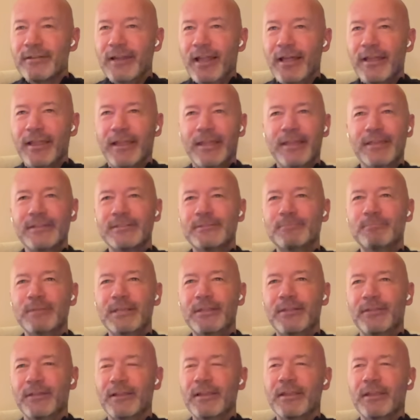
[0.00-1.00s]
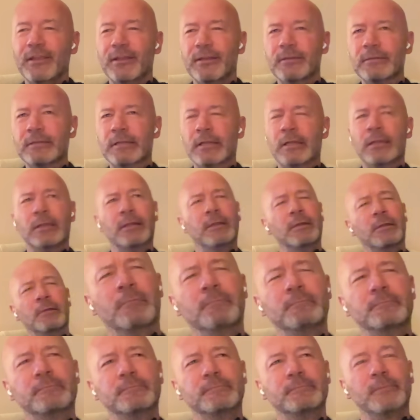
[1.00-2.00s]
like, here's me thinking,
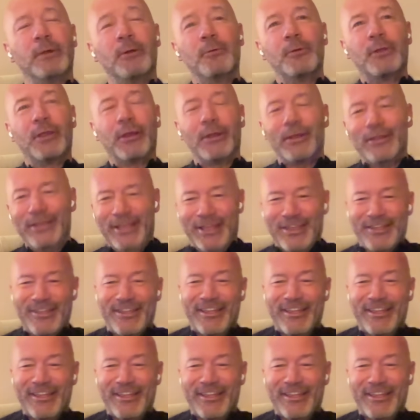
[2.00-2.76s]
okay.